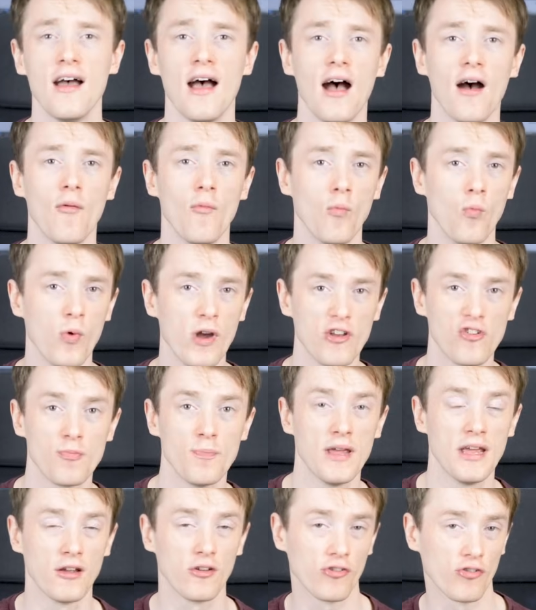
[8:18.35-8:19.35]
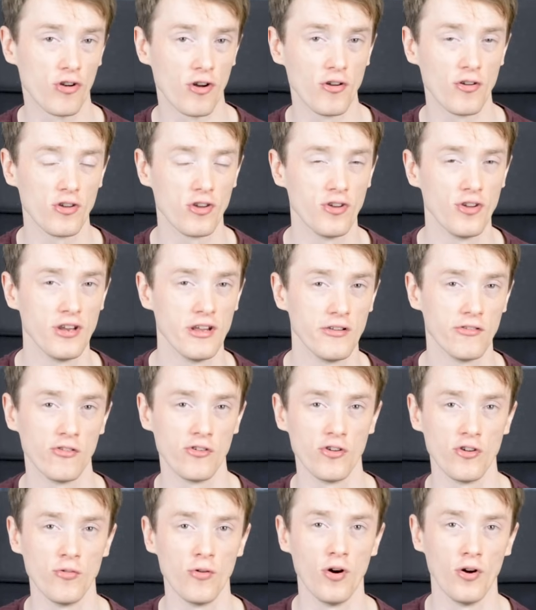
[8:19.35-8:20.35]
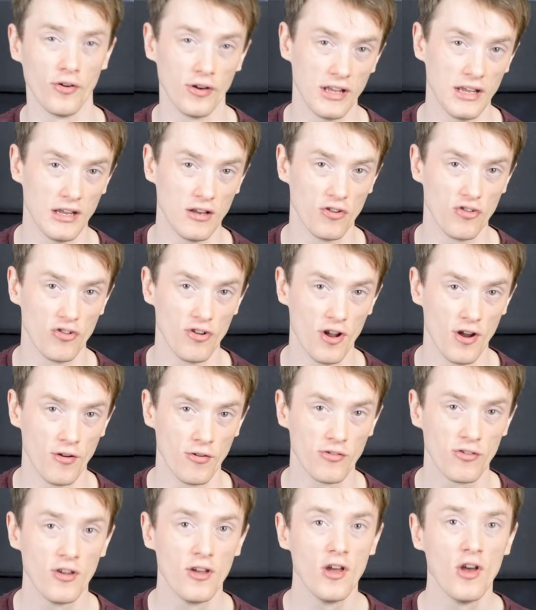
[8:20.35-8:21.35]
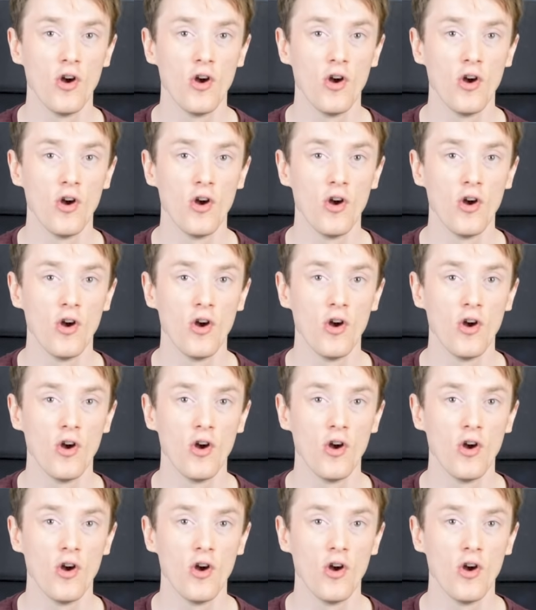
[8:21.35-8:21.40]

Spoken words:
and which pick stroke you need to do on each note.